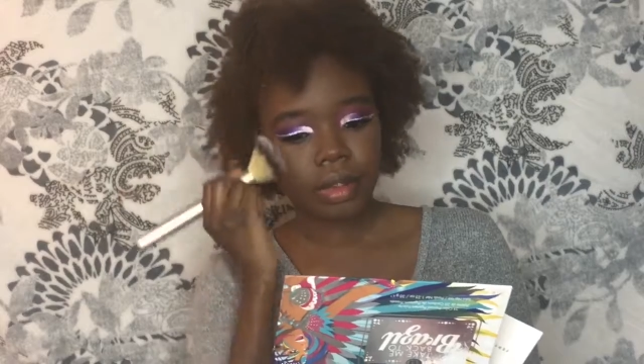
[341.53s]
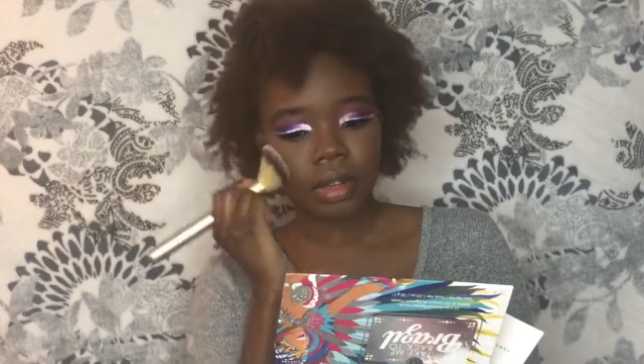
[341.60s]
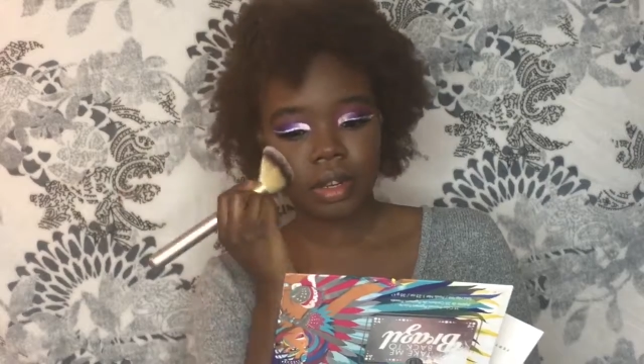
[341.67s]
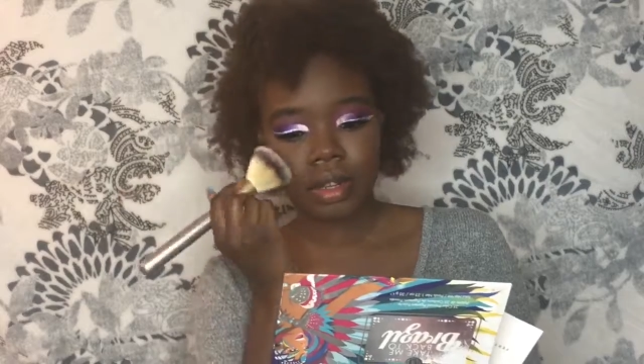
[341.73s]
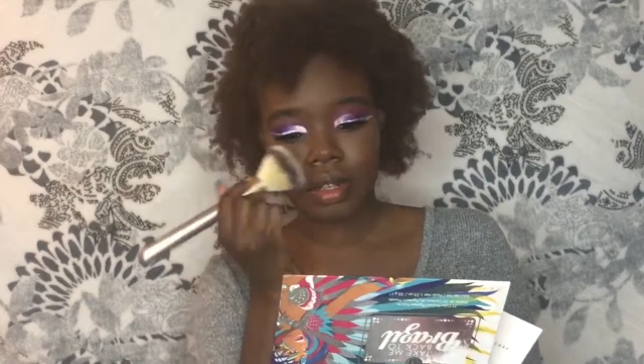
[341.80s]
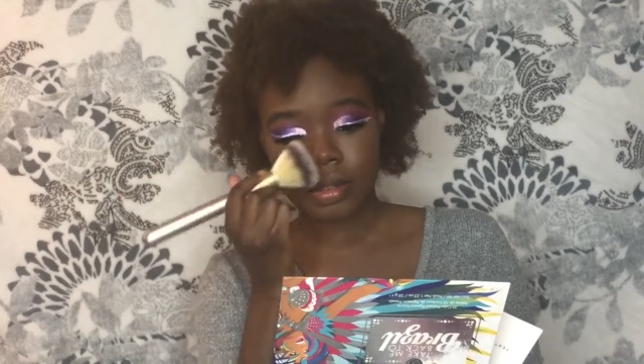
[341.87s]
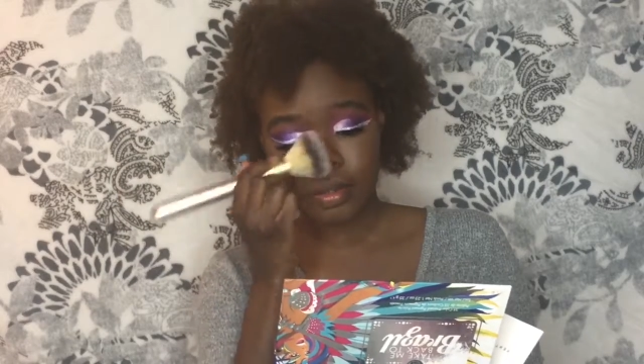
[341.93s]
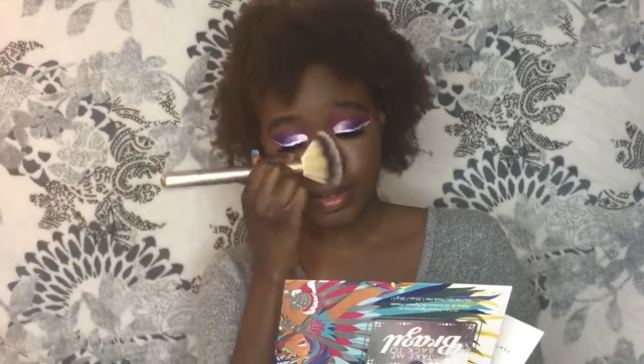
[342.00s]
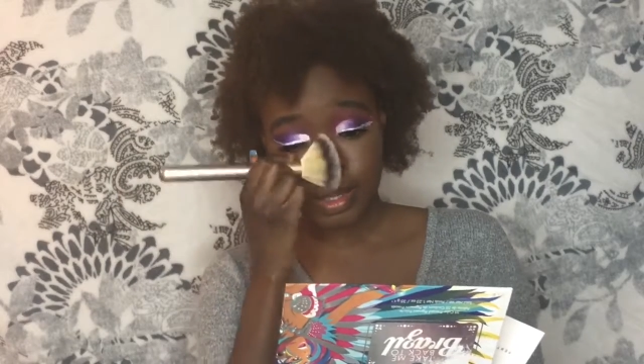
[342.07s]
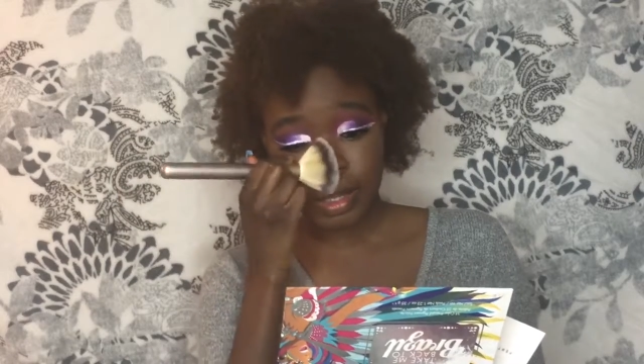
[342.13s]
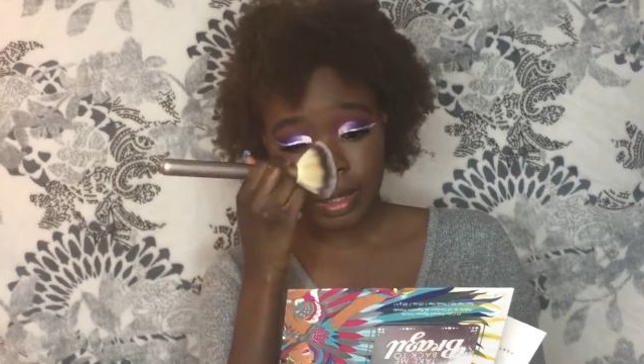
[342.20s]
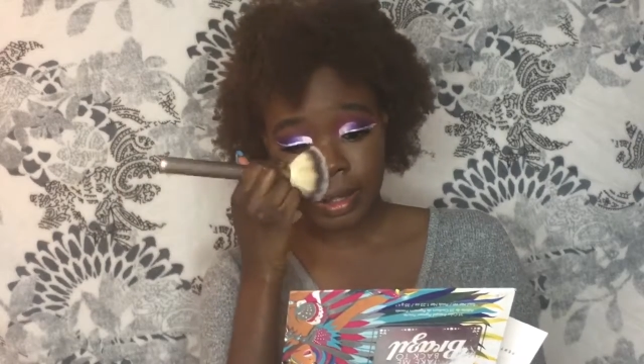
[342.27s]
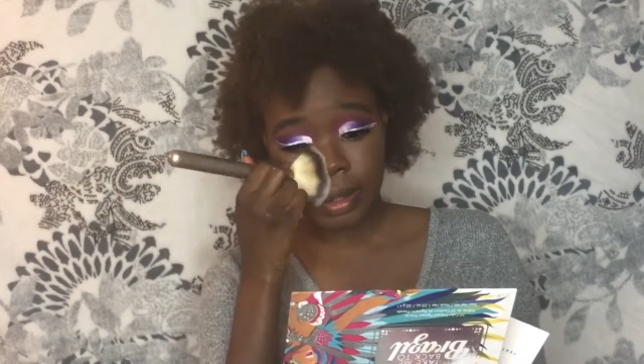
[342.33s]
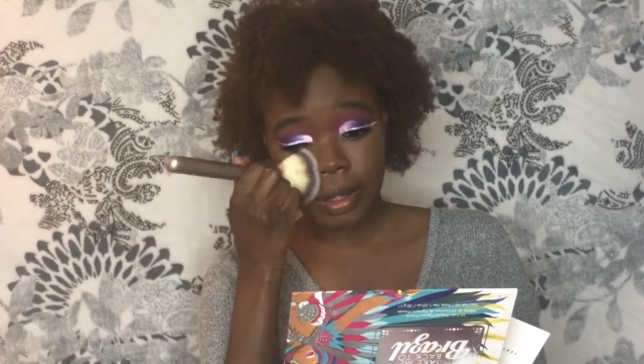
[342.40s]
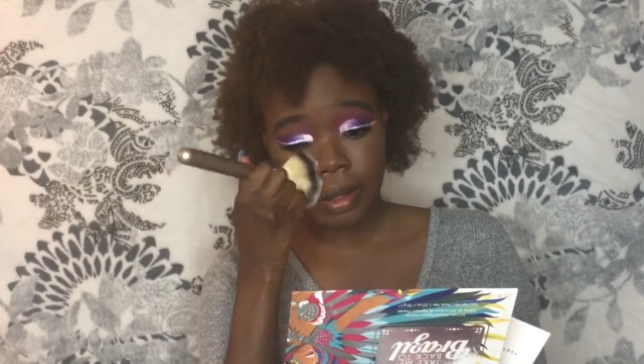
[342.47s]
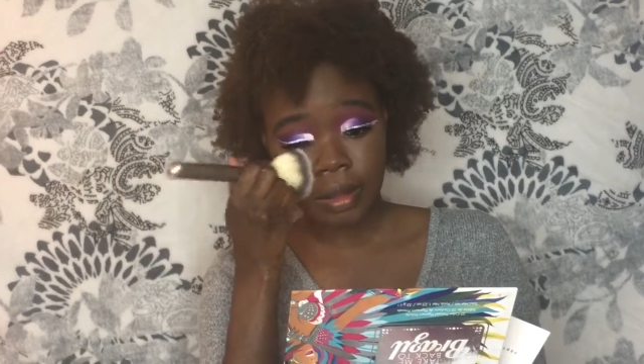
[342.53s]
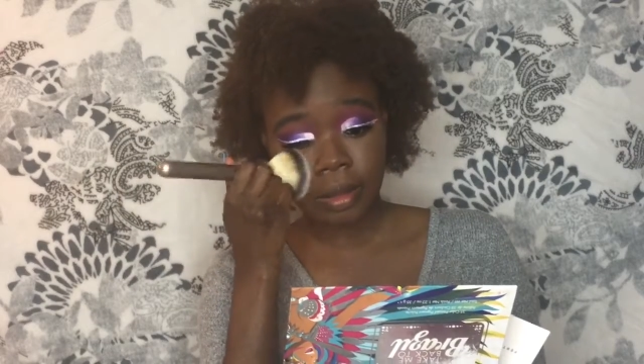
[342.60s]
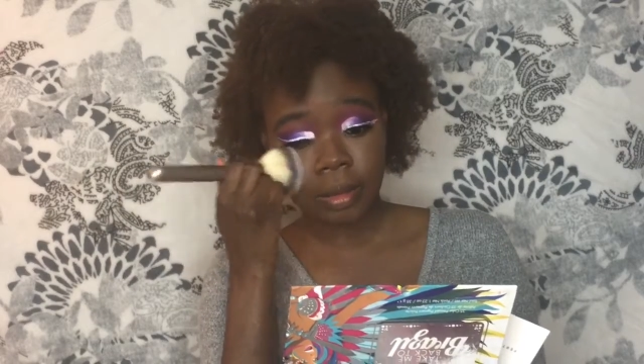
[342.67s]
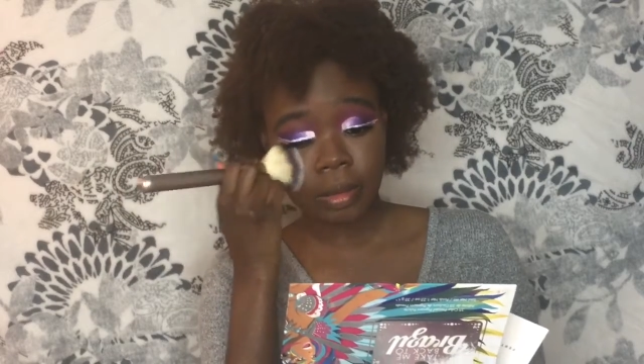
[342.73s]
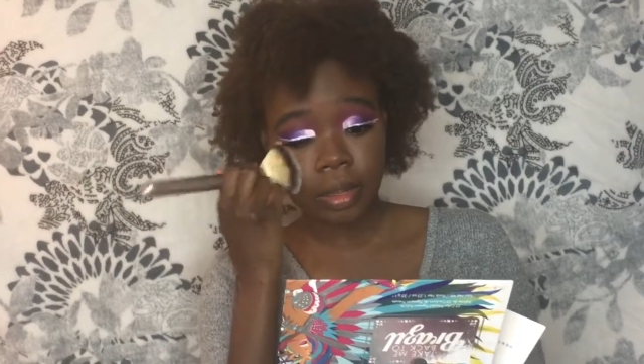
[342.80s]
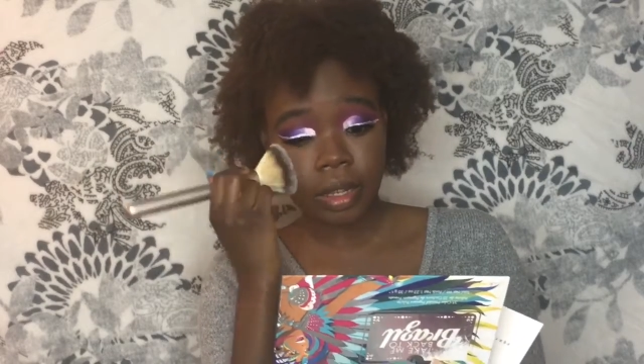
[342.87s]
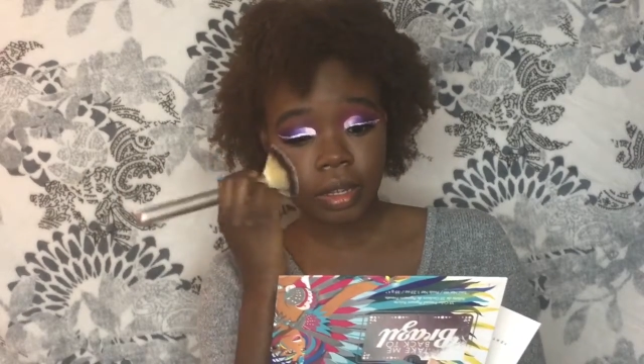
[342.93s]
I need to find like a
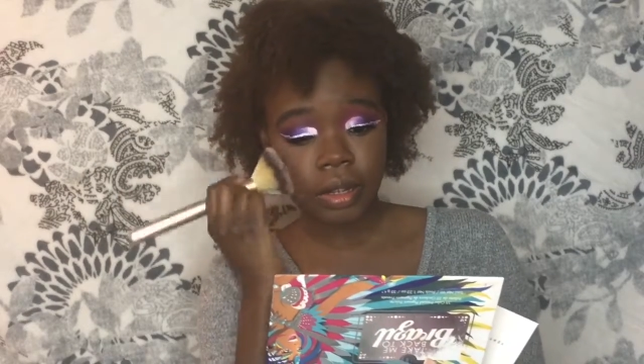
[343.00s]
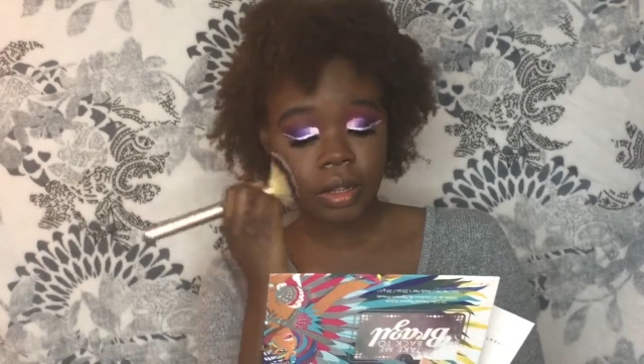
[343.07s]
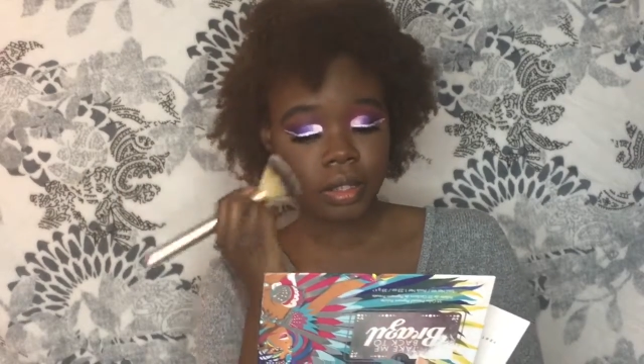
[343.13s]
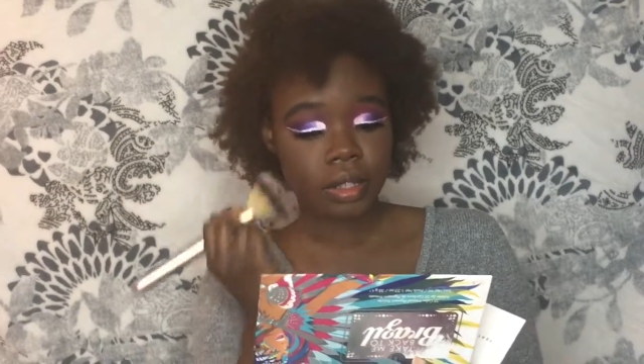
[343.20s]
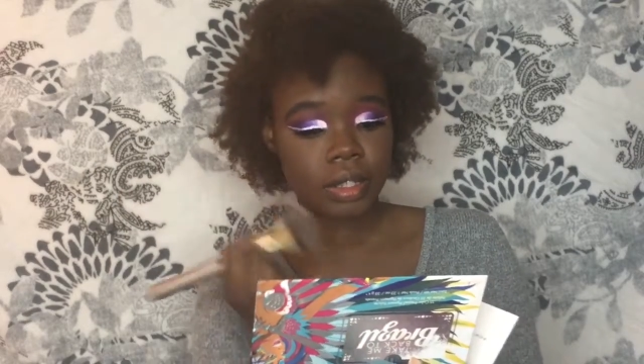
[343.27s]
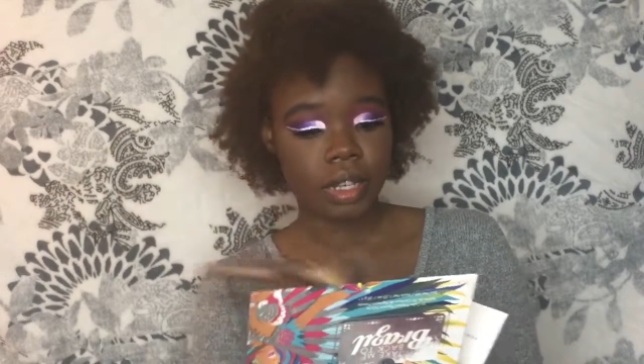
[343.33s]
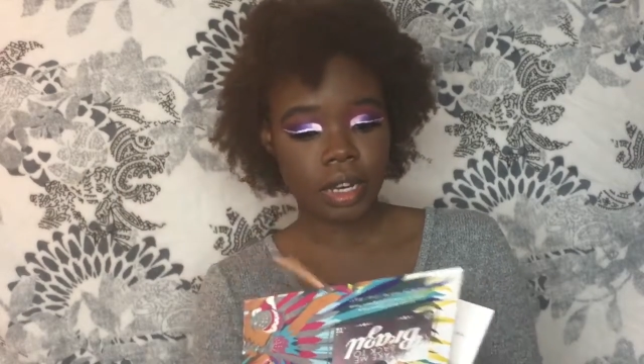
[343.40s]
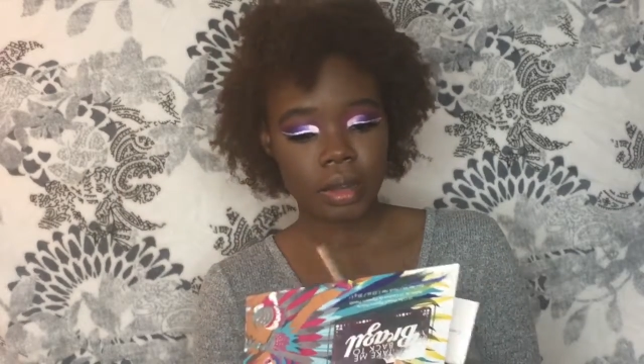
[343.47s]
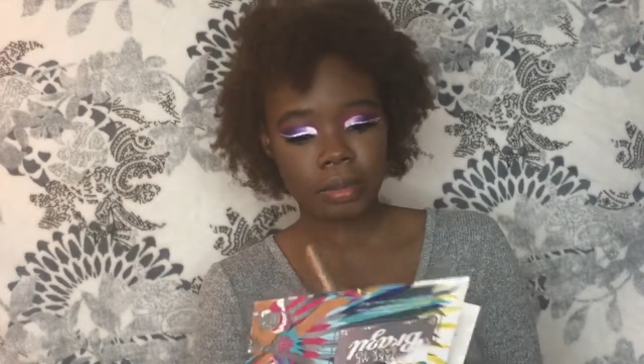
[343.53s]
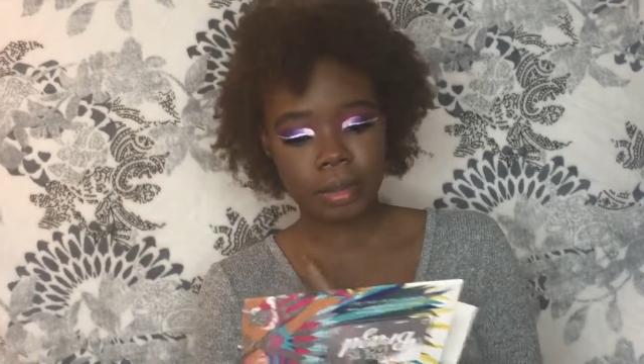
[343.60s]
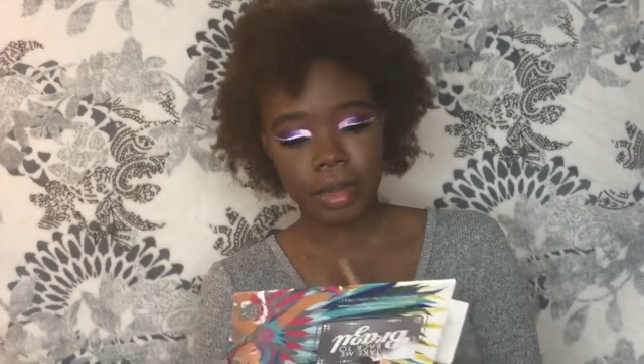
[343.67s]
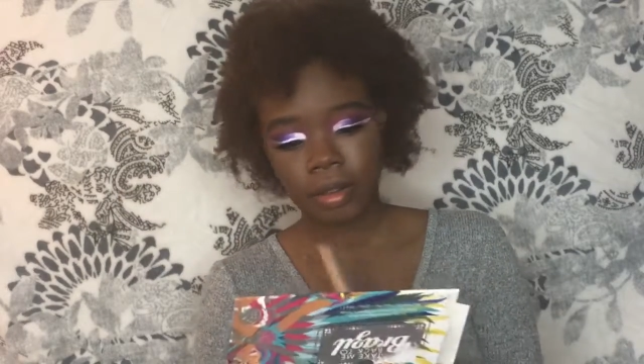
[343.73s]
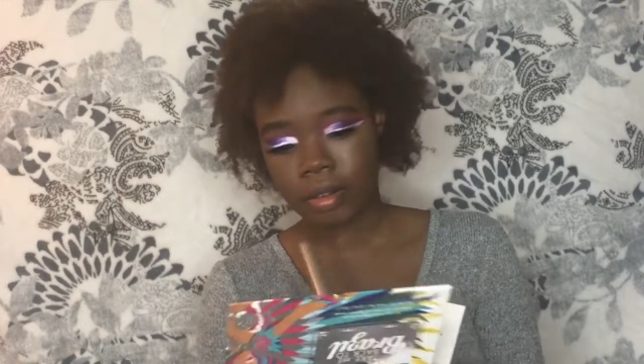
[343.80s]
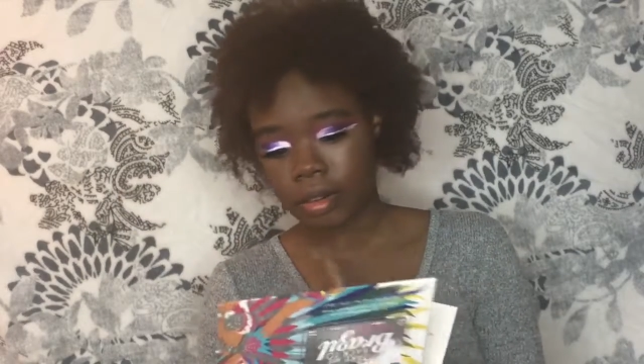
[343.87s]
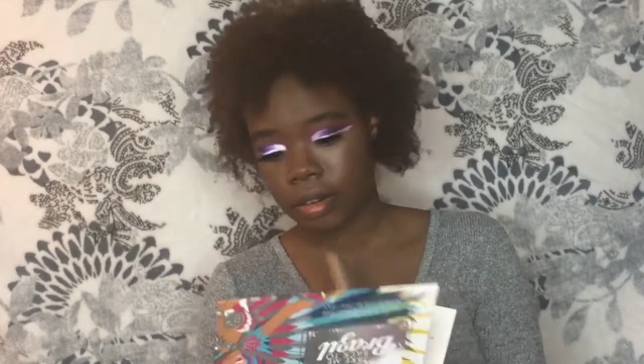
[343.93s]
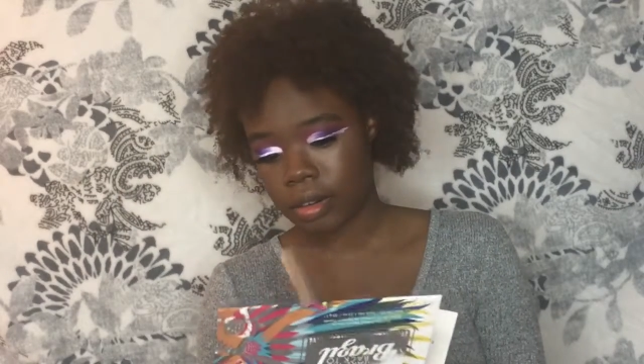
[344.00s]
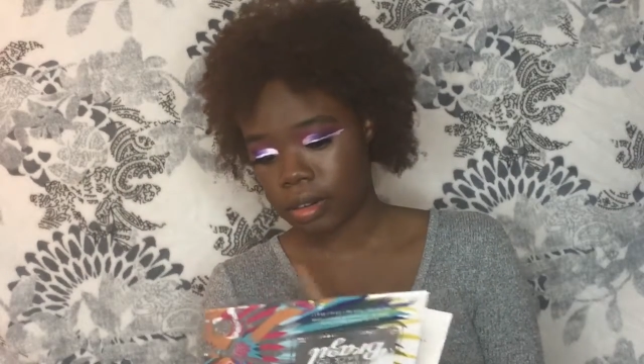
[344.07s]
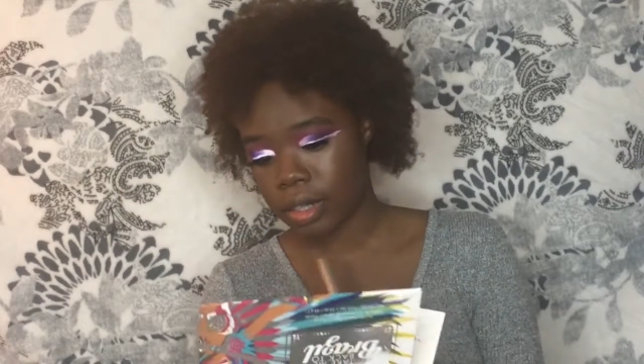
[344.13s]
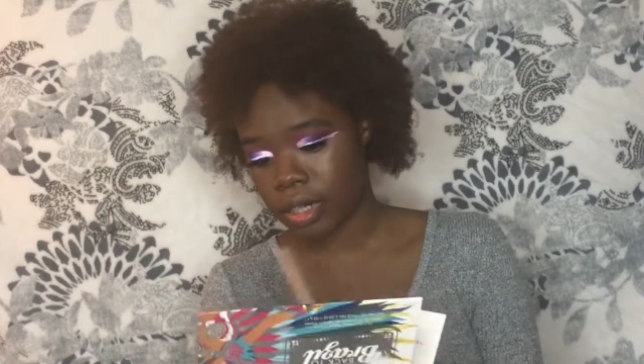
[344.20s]
yellow like setting powder